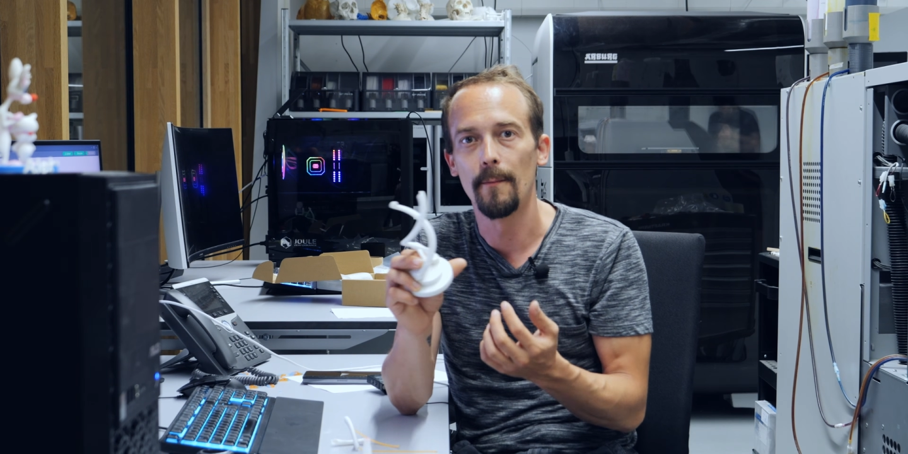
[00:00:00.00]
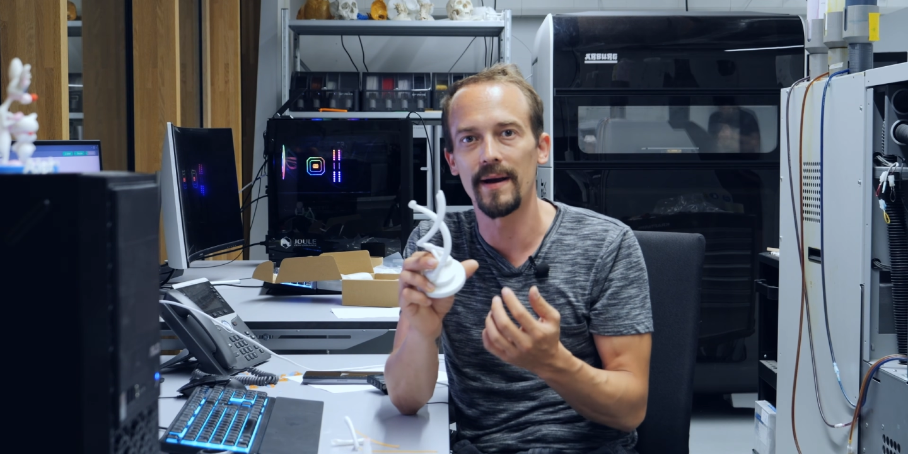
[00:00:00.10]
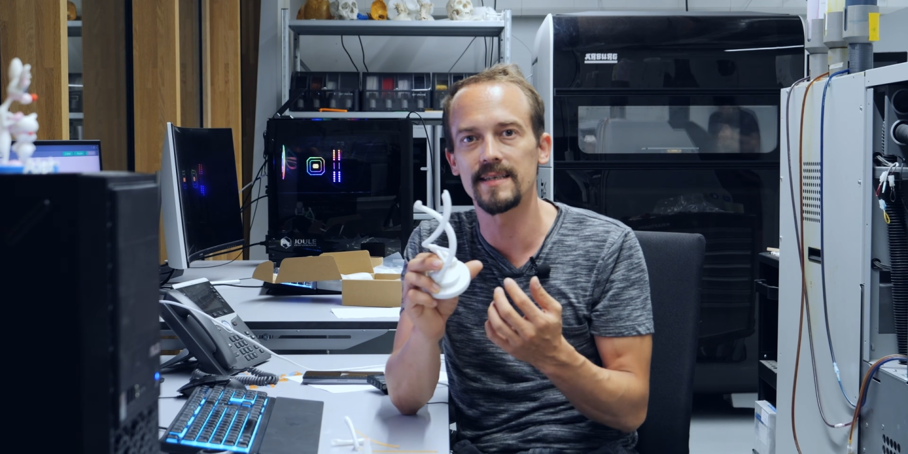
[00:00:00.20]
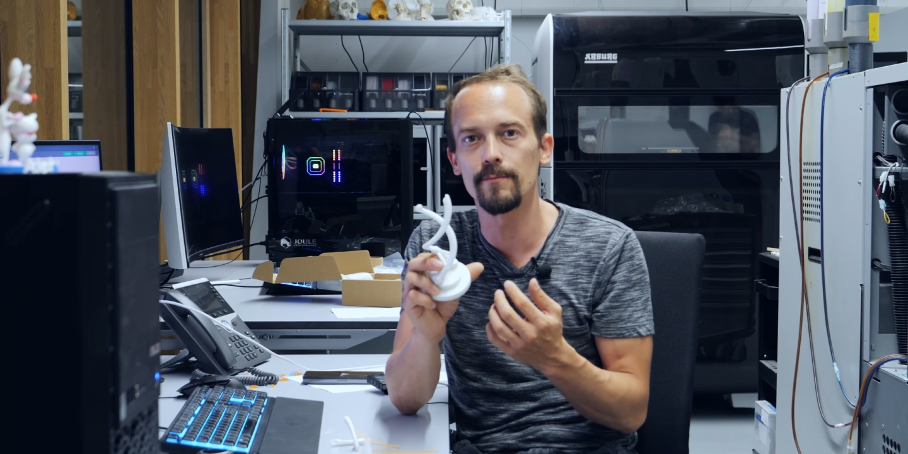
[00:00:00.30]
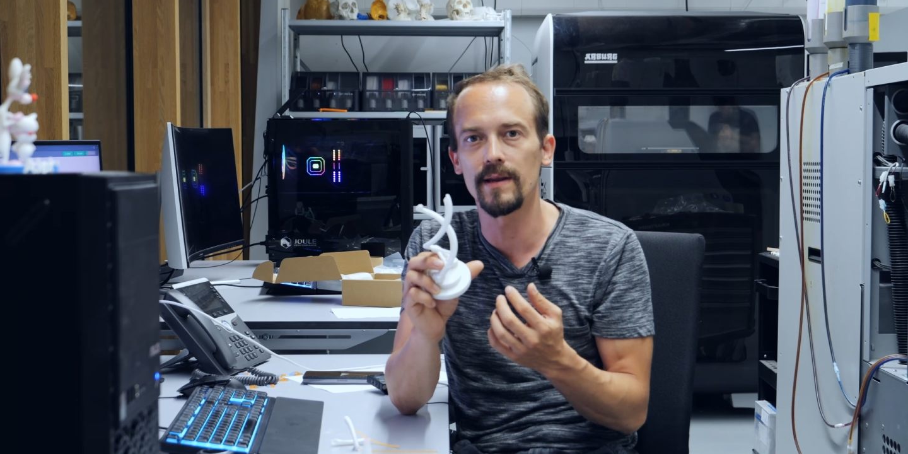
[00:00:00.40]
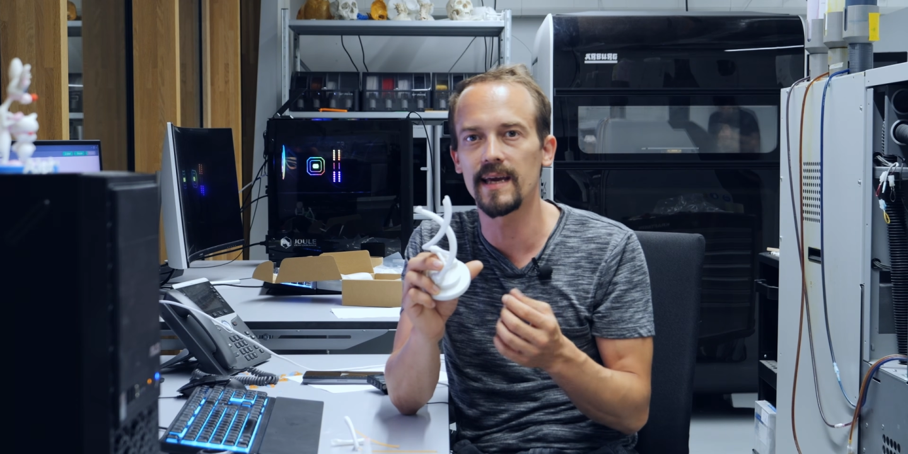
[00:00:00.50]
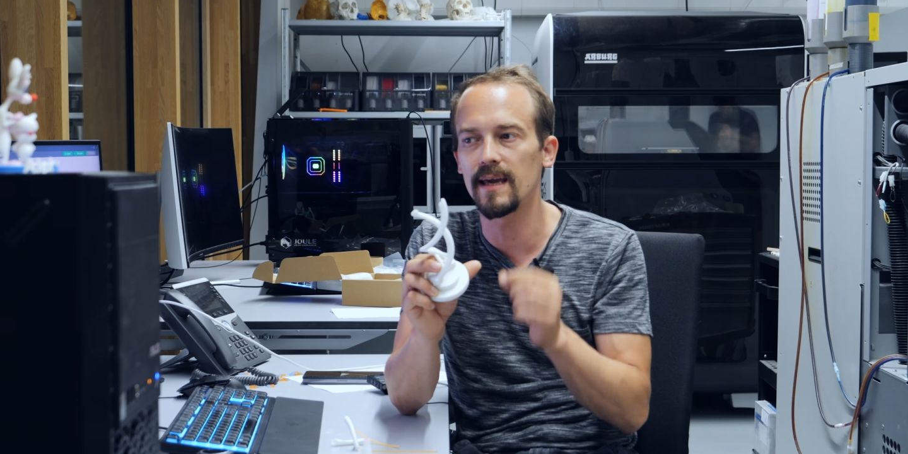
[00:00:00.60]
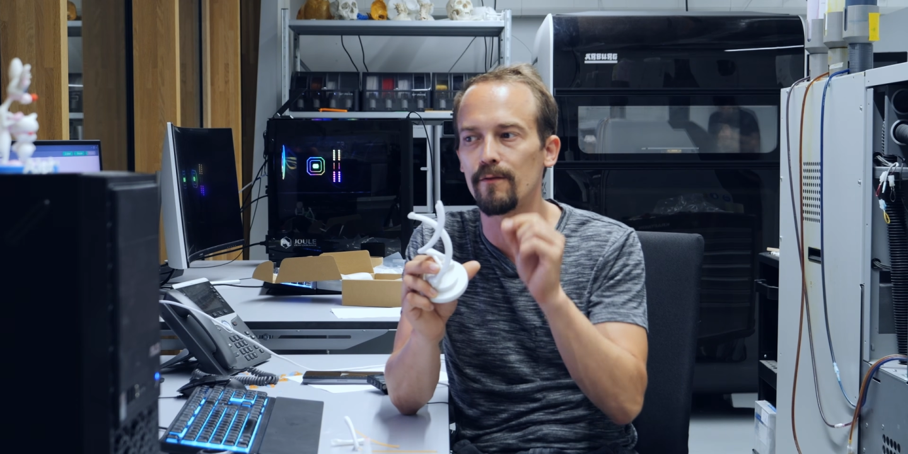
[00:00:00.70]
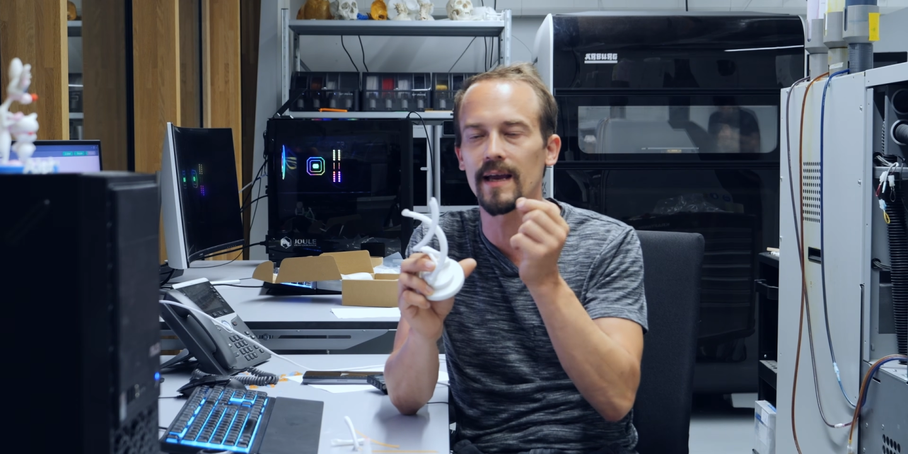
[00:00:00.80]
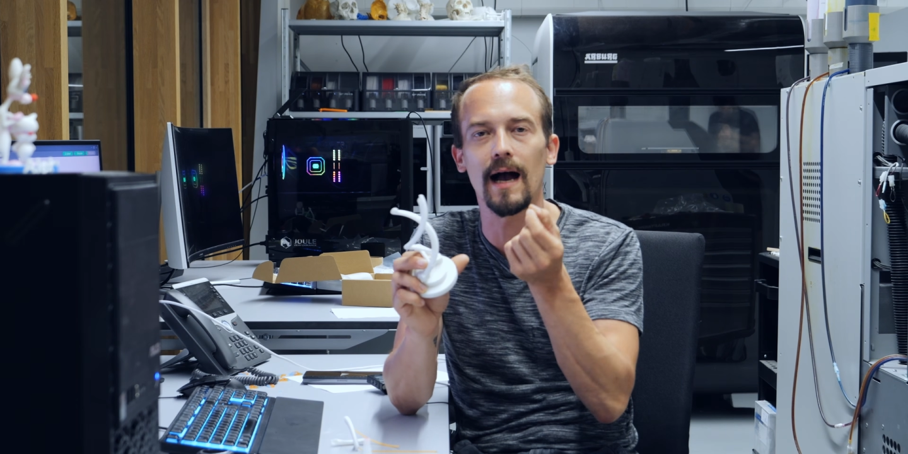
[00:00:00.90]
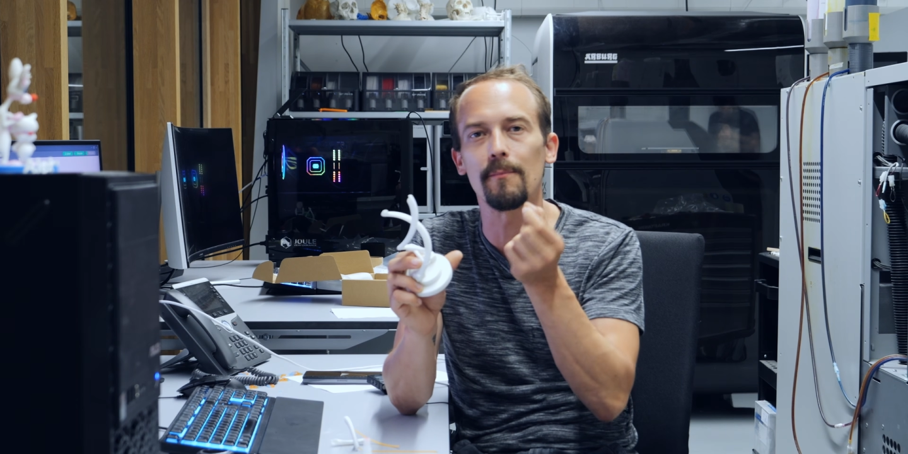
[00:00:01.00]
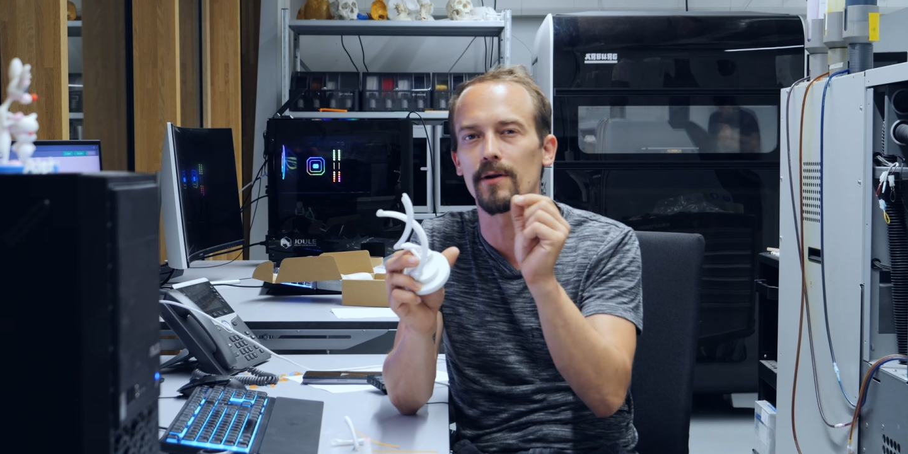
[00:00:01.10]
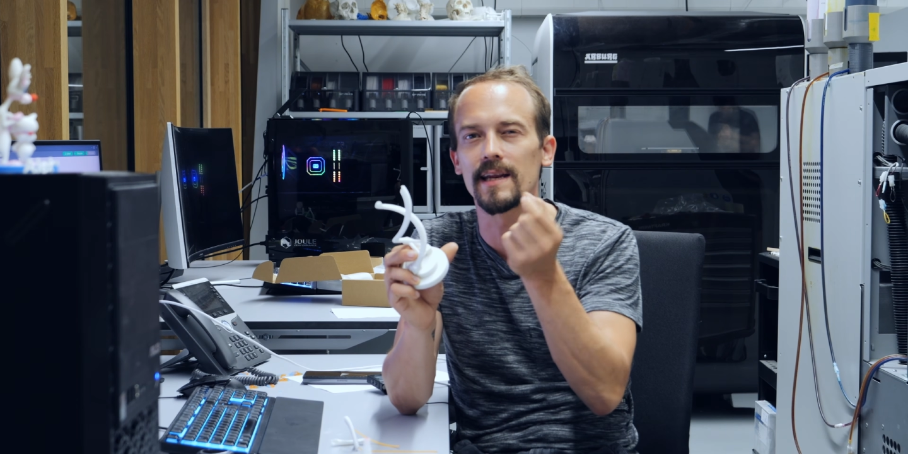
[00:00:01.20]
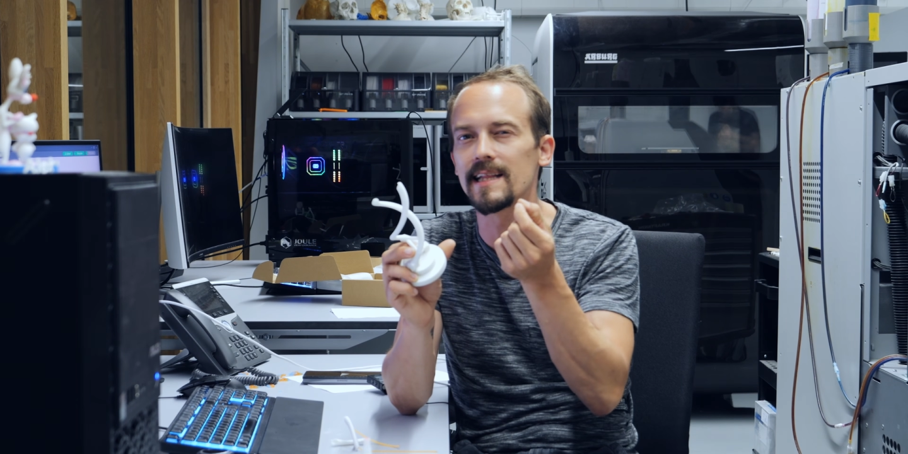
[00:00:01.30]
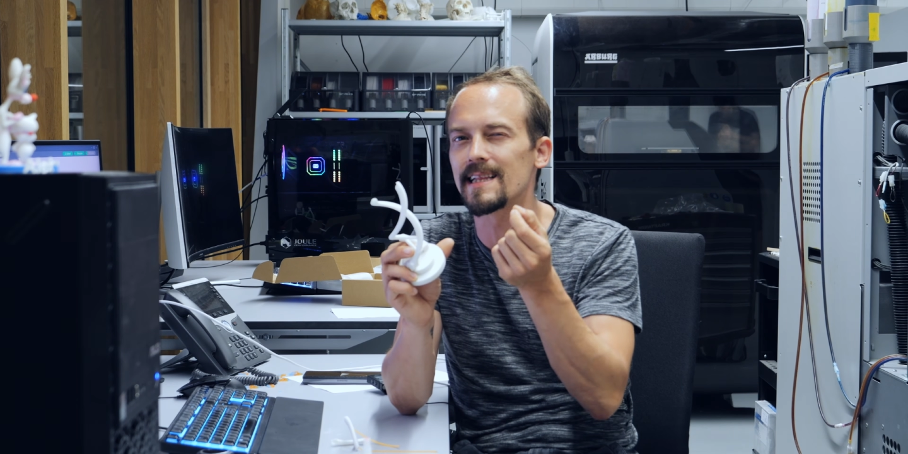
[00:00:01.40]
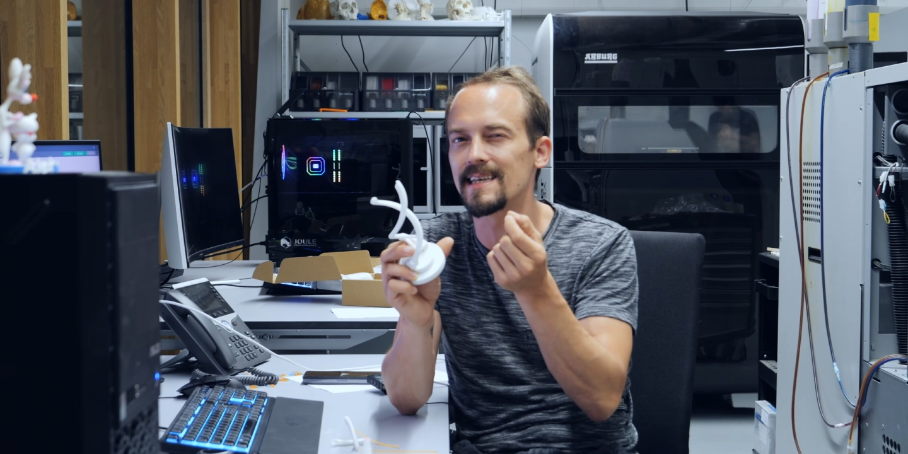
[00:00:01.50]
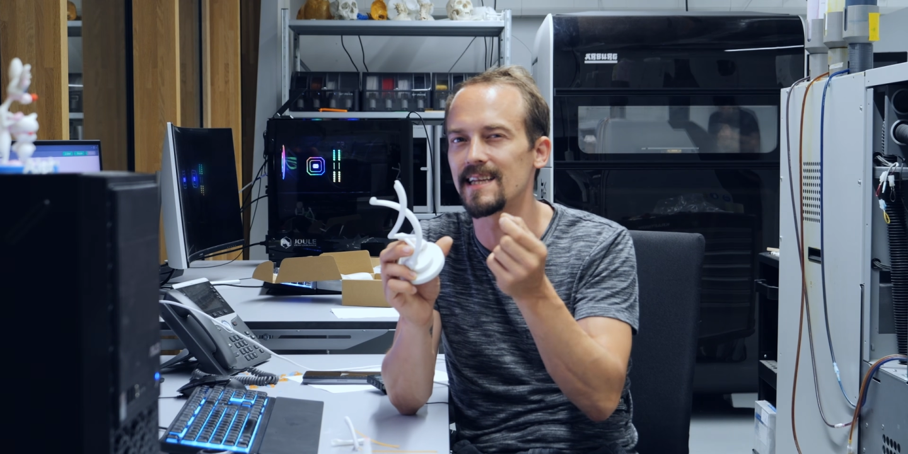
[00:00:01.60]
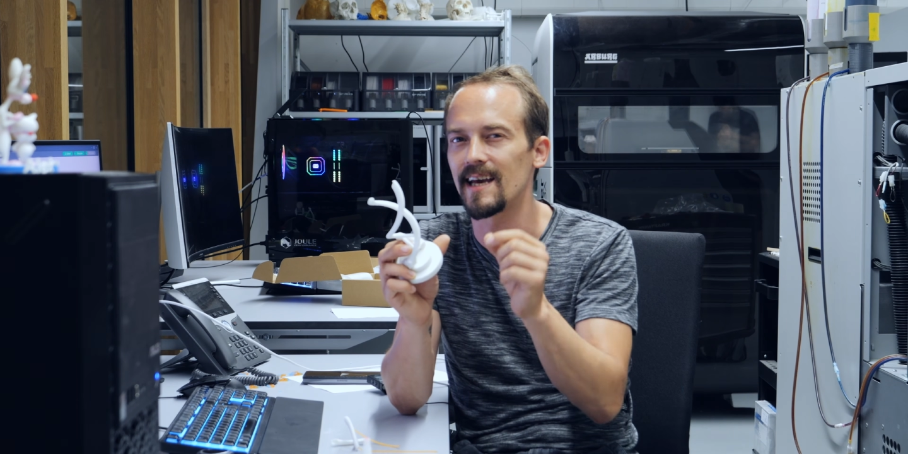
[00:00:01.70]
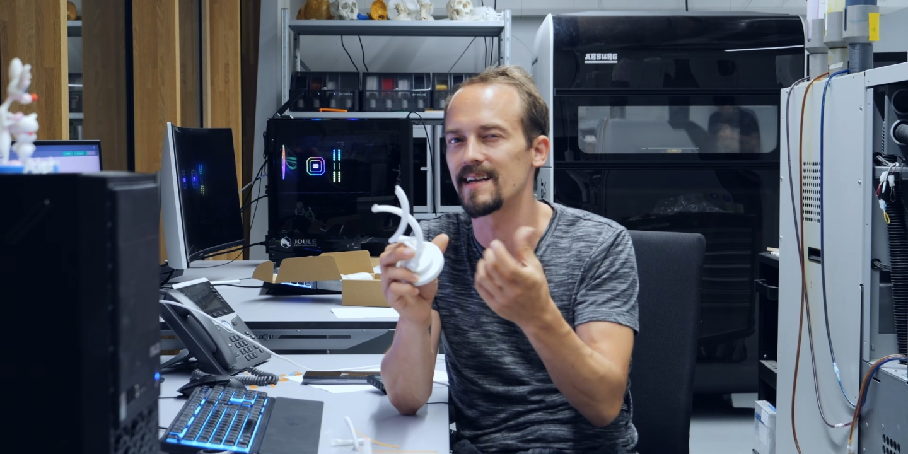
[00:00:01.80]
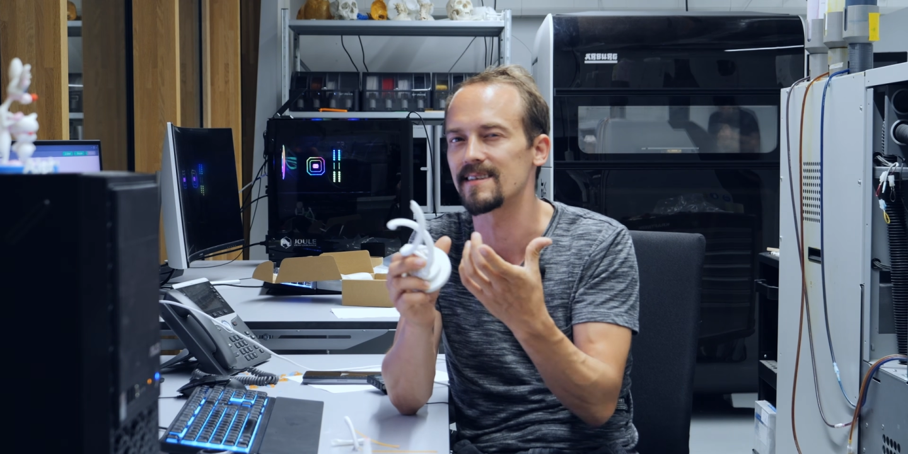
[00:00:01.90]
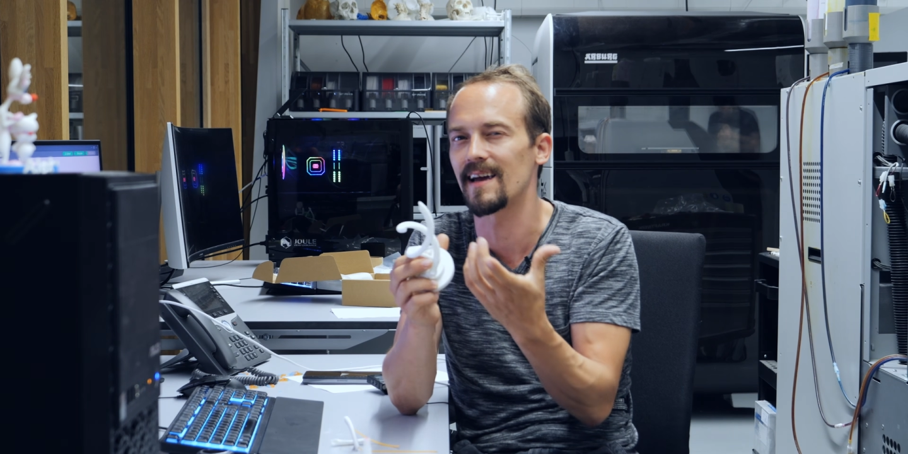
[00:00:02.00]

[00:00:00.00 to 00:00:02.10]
by simply giving up on little details